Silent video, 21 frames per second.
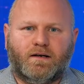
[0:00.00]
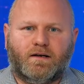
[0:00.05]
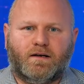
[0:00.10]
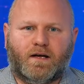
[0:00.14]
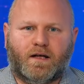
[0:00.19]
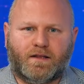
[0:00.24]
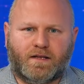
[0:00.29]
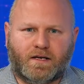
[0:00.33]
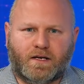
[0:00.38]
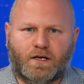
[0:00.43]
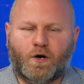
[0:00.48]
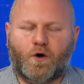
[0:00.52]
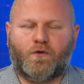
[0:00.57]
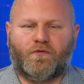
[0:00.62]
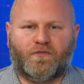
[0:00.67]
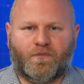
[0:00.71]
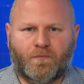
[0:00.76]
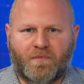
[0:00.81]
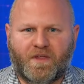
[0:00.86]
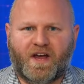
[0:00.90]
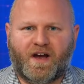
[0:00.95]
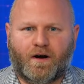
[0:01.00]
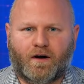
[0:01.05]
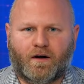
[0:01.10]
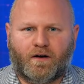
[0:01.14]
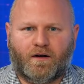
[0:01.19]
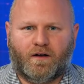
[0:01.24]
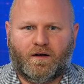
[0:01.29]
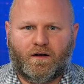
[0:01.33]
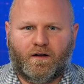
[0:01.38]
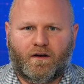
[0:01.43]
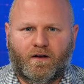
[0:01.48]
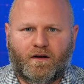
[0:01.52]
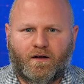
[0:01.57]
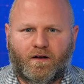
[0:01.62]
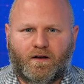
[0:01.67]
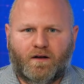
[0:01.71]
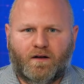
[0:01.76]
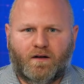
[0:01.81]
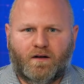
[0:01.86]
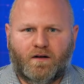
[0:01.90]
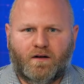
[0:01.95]
and then go from there.
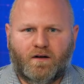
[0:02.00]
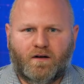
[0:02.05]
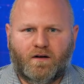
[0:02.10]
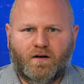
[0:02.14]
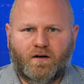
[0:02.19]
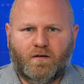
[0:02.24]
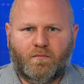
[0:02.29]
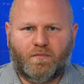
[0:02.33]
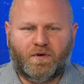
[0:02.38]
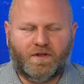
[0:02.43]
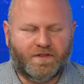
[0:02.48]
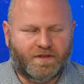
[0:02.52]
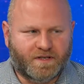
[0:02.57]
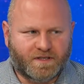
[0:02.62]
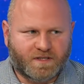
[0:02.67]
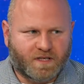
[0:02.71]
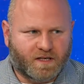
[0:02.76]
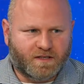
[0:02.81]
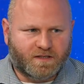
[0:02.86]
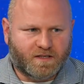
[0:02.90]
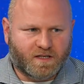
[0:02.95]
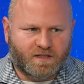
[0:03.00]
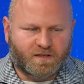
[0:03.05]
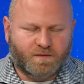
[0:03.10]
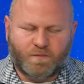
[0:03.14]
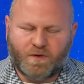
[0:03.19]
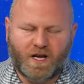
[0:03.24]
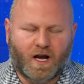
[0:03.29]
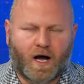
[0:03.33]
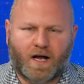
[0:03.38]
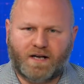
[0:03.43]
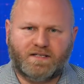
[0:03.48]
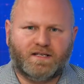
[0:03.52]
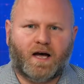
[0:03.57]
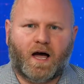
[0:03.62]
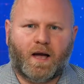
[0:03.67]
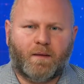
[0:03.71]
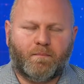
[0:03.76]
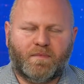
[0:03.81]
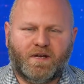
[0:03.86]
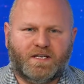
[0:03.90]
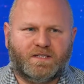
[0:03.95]
But it's, it's, it's beyond
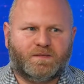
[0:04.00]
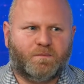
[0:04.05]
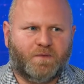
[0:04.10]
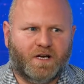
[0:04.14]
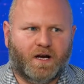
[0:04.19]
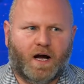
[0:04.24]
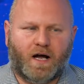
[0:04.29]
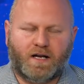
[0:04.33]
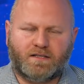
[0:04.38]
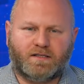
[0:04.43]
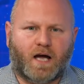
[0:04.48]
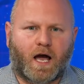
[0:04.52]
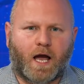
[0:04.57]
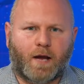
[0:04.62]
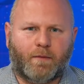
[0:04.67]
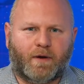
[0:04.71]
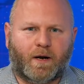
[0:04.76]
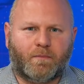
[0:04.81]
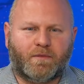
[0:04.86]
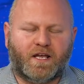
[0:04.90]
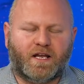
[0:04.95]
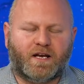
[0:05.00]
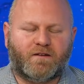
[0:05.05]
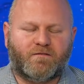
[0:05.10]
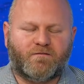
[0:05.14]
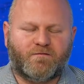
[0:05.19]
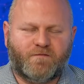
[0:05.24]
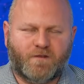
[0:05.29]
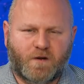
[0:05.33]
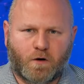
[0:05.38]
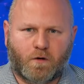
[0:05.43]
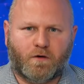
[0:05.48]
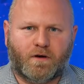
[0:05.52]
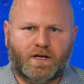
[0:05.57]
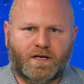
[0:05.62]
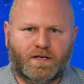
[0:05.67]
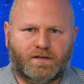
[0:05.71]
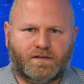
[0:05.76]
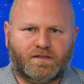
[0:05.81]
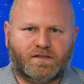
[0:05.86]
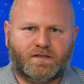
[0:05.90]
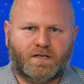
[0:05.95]
time. It's beyond time, and I'm getting
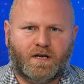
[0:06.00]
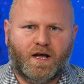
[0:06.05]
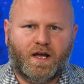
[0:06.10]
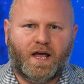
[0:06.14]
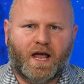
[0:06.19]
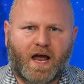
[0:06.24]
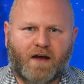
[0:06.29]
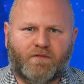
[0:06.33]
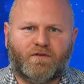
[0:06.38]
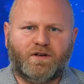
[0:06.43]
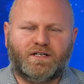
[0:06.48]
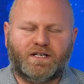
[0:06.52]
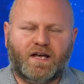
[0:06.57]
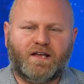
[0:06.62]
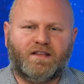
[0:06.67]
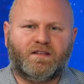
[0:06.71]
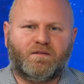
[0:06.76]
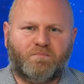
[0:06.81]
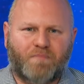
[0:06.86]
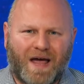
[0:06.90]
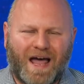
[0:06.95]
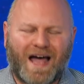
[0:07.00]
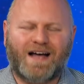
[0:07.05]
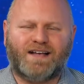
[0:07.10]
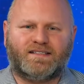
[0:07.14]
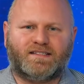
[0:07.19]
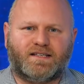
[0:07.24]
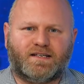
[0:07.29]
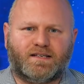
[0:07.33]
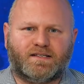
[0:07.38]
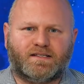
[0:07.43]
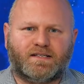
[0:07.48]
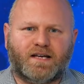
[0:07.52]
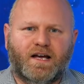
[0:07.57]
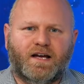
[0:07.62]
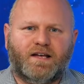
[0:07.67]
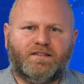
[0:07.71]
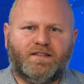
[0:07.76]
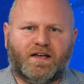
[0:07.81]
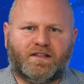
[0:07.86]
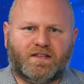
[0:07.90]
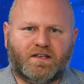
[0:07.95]
furious every day that passes
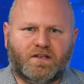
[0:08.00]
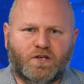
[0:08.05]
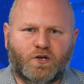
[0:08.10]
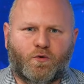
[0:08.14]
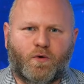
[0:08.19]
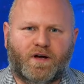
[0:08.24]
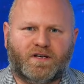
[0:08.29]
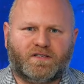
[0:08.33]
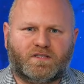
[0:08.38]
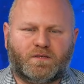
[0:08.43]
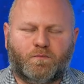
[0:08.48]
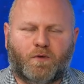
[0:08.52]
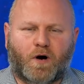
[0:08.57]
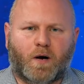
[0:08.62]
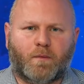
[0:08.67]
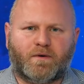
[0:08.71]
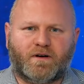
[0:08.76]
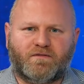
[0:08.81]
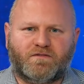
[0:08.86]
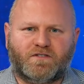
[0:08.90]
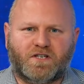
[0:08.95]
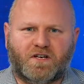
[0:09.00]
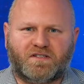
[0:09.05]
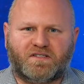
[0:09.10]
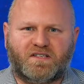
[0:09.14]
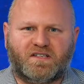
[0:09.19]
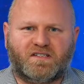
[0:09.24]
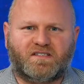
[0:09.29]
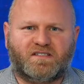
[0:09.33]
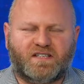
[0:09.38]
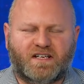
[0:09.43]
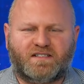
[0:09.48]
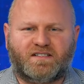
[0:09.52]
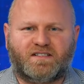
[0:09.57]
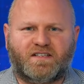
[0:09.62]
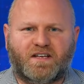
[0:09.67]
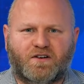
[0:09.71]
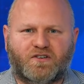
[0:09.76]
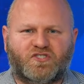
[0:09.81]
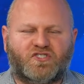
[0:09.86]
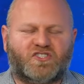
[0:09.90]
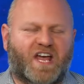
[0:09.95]
that the U.S. Department of Justice sits
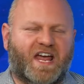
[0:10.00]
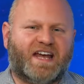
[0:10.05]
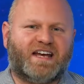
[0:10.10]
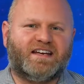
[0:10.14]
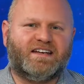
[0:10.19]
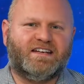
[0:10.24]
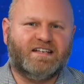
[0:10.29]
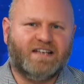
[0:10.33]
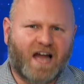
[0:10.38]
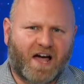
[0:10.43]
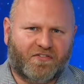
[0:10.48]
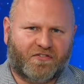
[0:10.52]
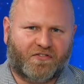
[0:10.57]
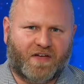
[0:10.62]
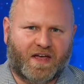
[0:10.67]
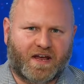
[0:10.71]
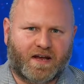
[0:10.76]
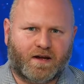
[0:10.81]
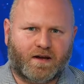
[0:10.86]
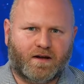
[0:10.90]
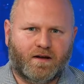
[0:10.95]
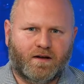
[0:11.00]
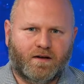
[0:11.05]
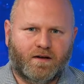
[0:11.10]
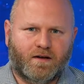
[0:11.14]
there saying nothing